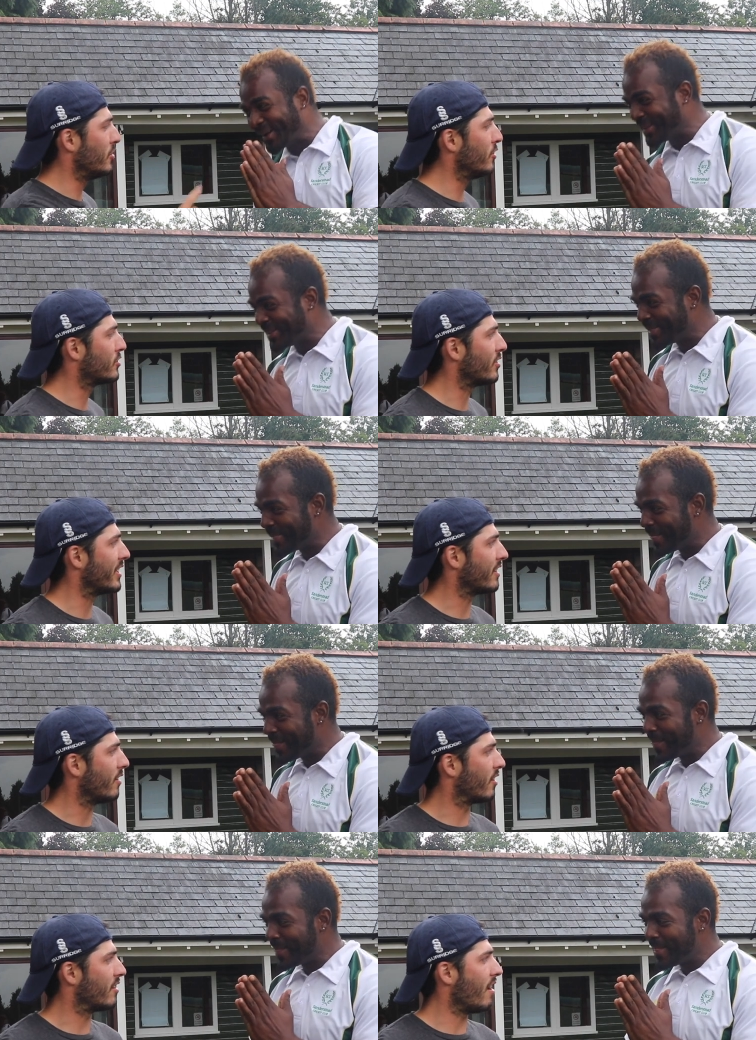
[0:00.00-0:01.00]
Speaker 1: your
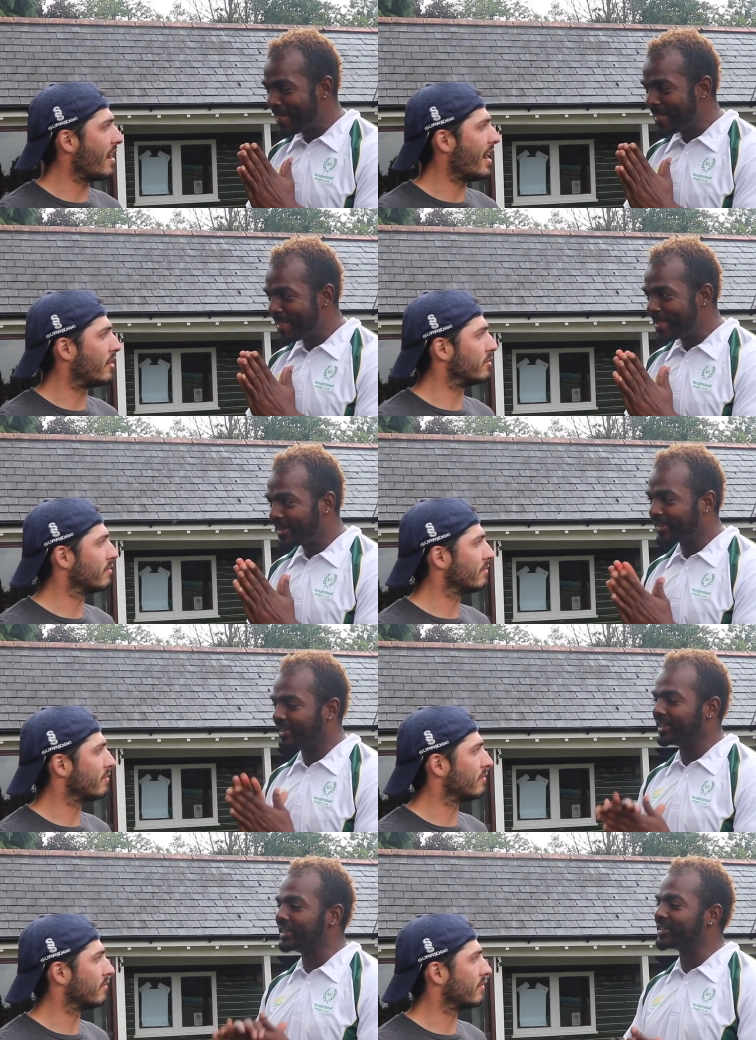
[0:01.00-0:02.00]
drink on a night out?
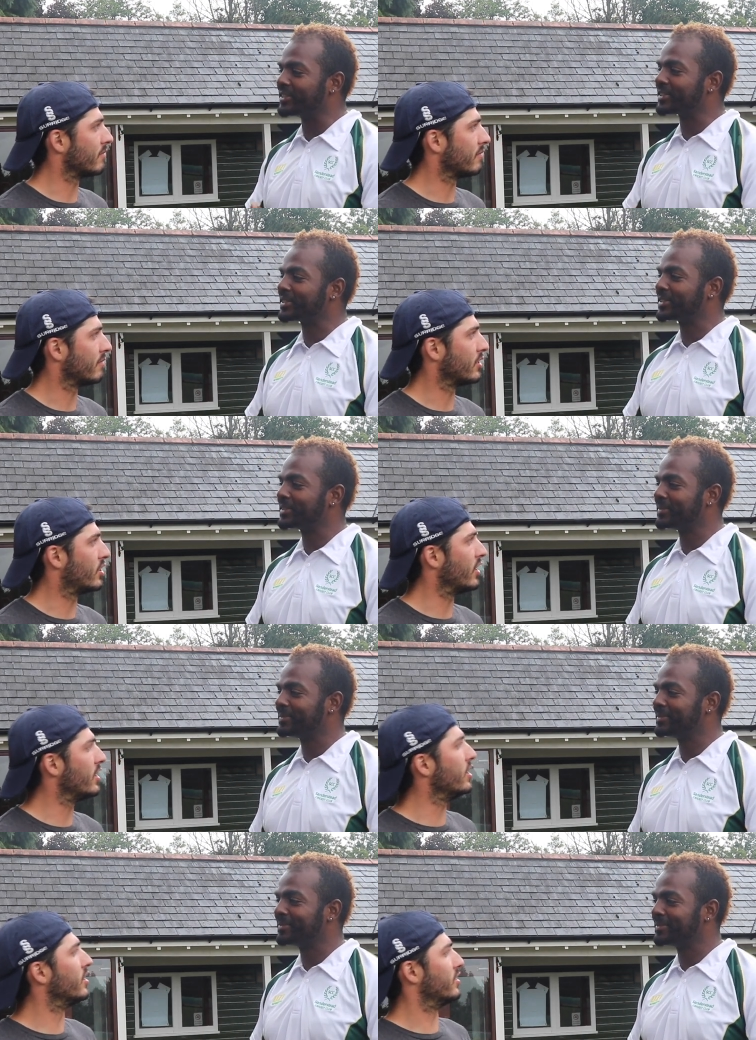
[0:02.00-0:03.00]
Guinness.
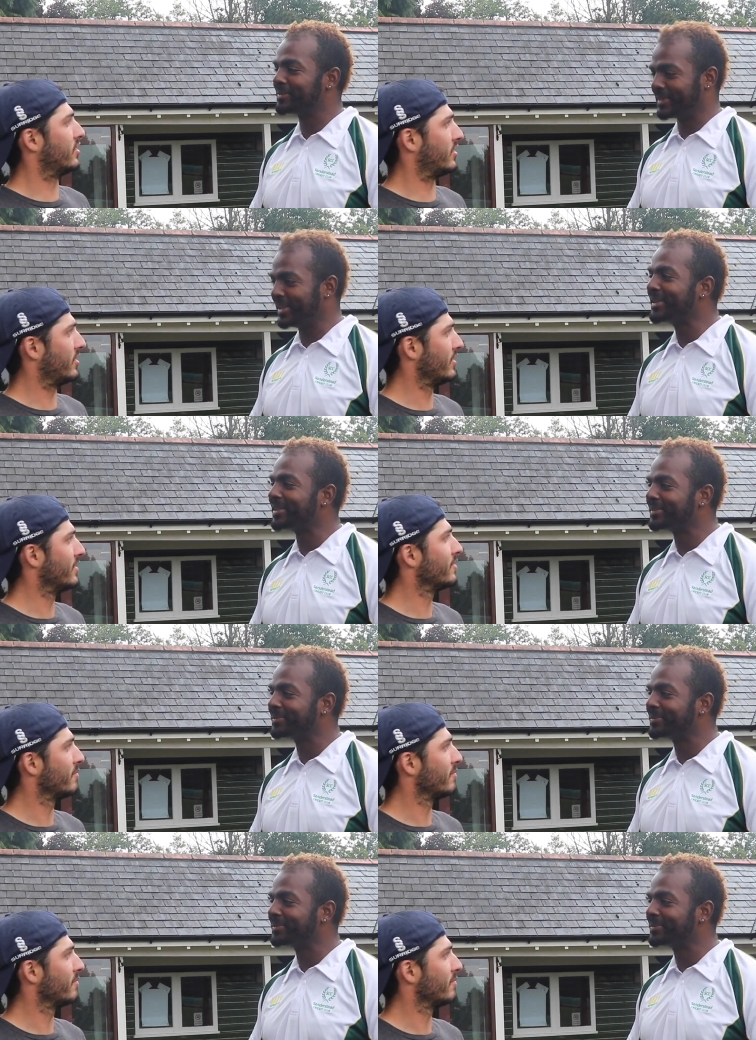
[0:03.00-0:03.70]
Guinness. Yeah.